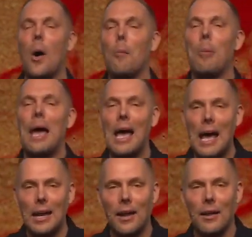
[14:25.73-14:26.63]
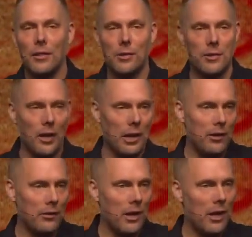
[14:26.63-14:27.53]
how bad the son
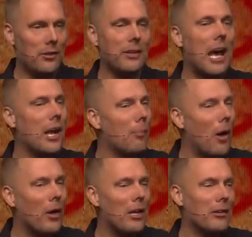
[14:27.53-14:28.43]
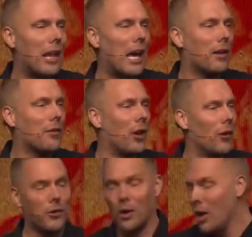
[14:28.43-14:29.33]
is. It's not about his lack of
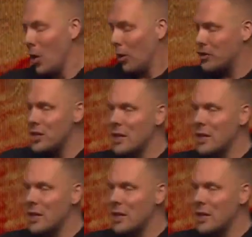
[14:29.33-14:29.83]
character. What